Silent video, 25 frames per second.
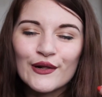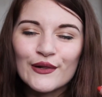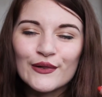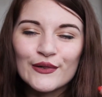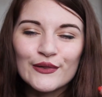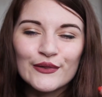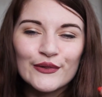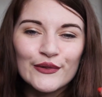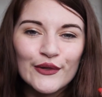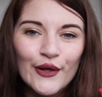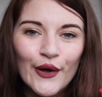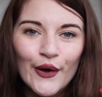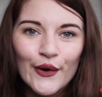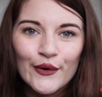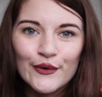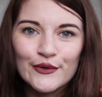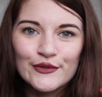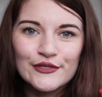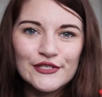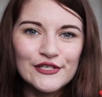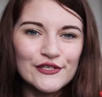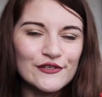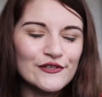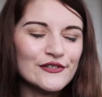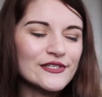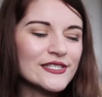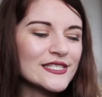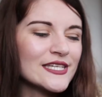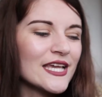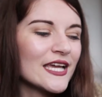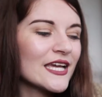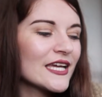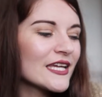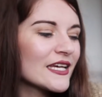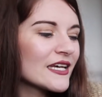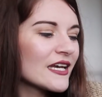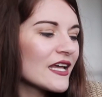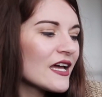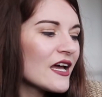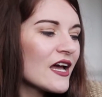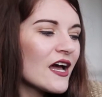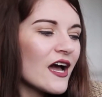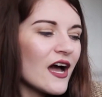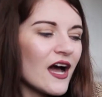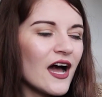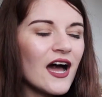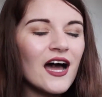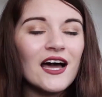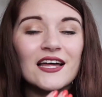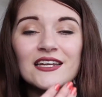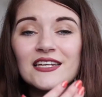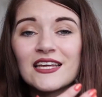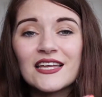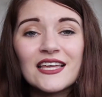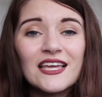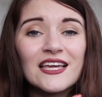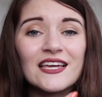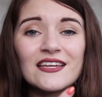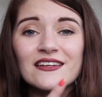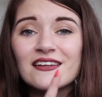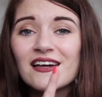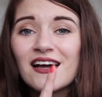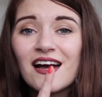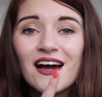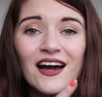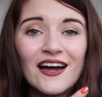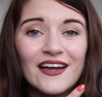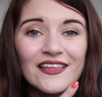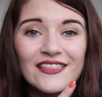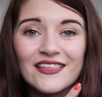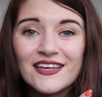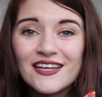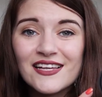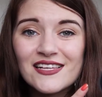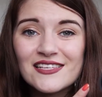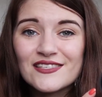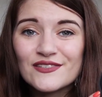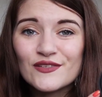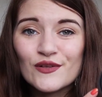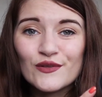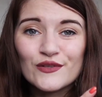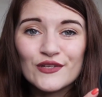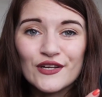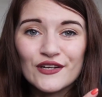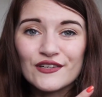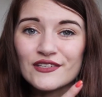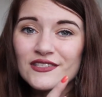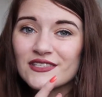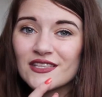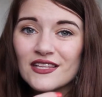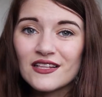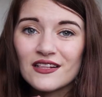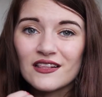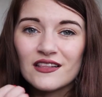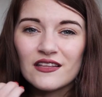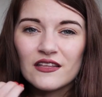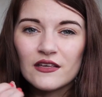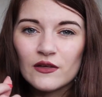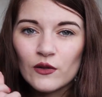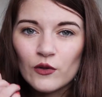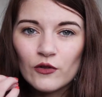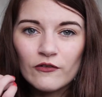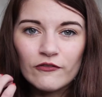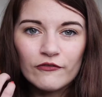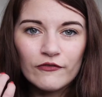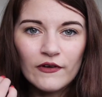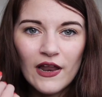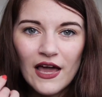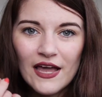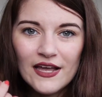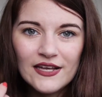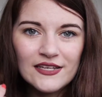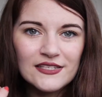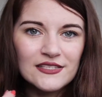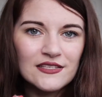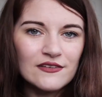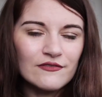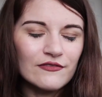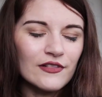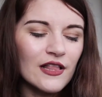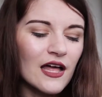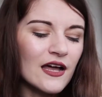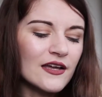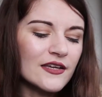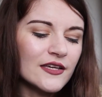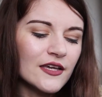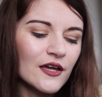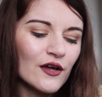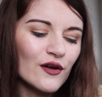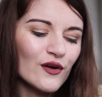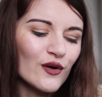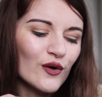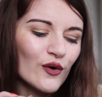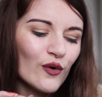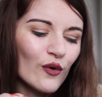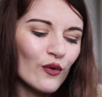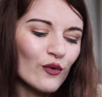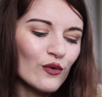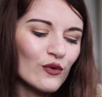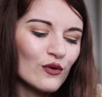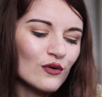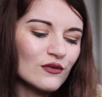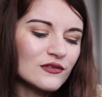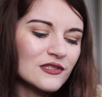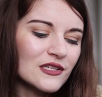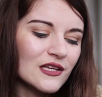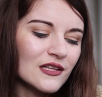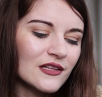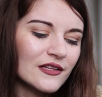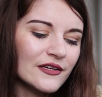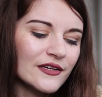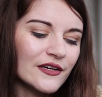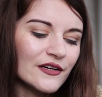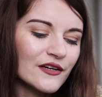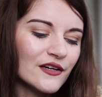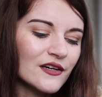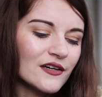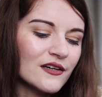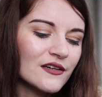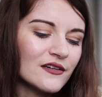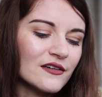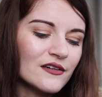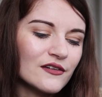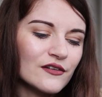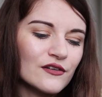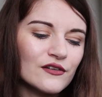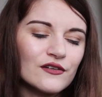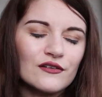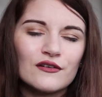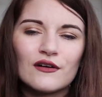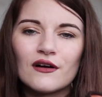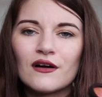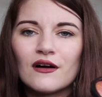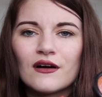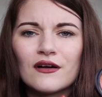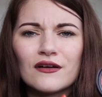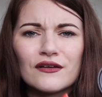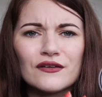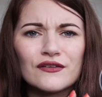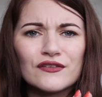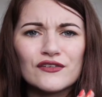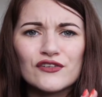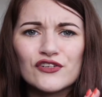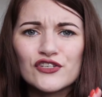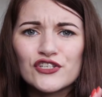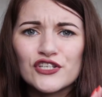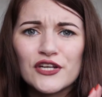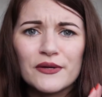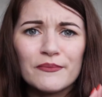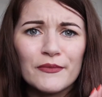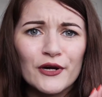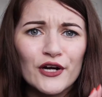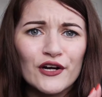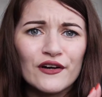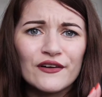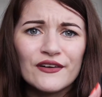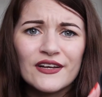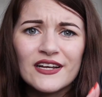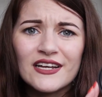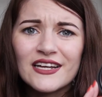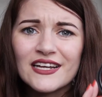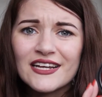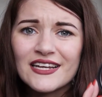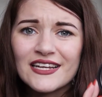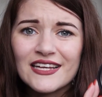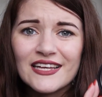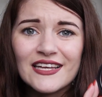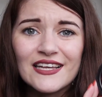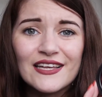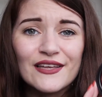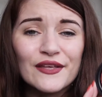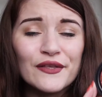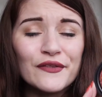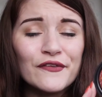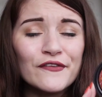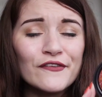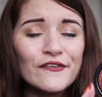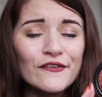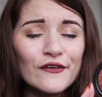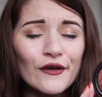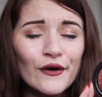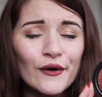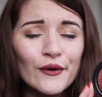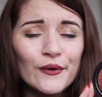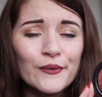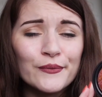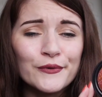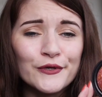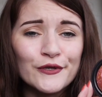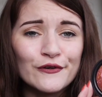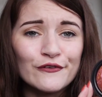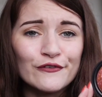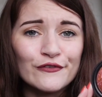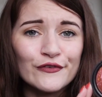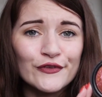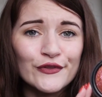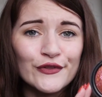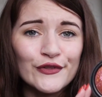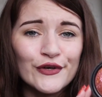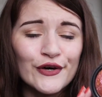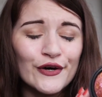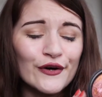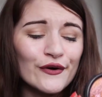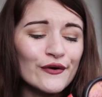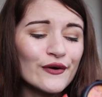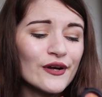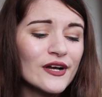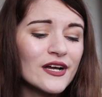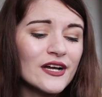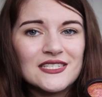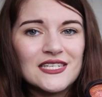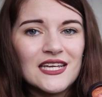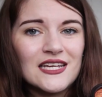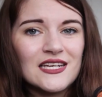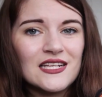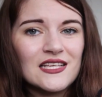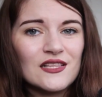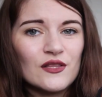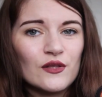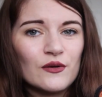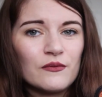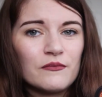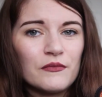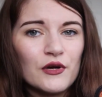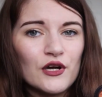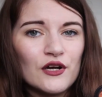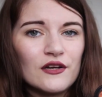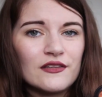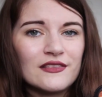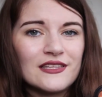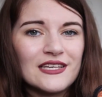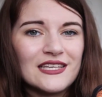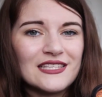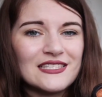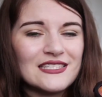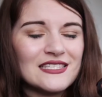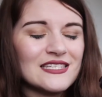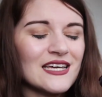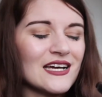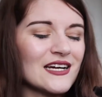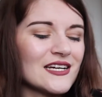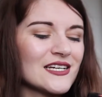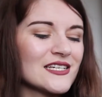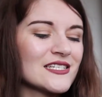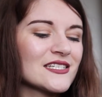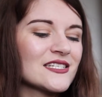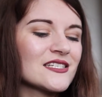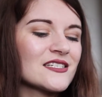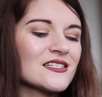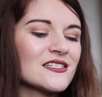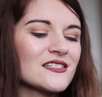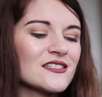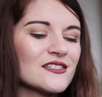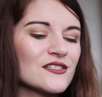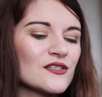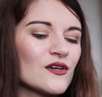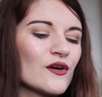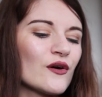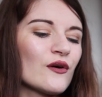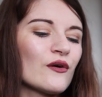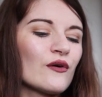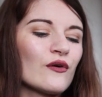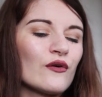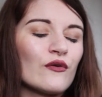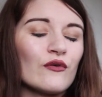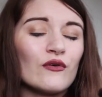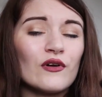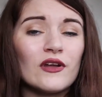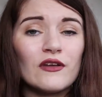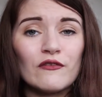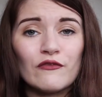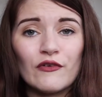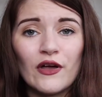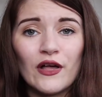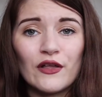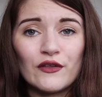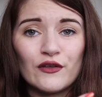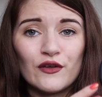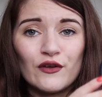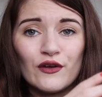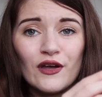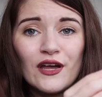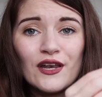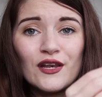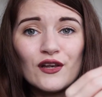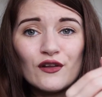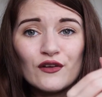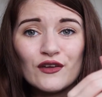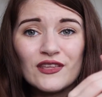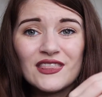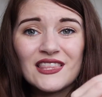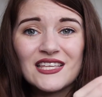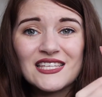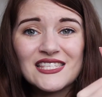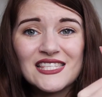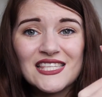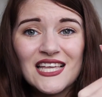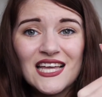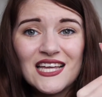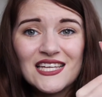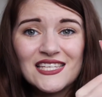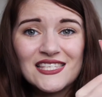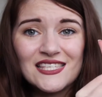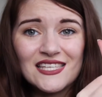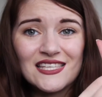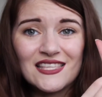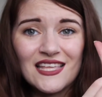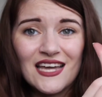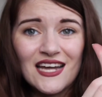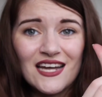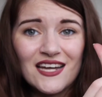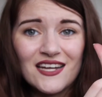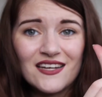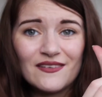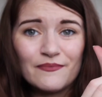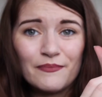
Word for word: glow to your skin. And again, I think it's all down to the little flecks of like a gold glitter oh, shimmer. It is so beautiful though. Tiny little mirror on the inside. So great value. And look at the size of that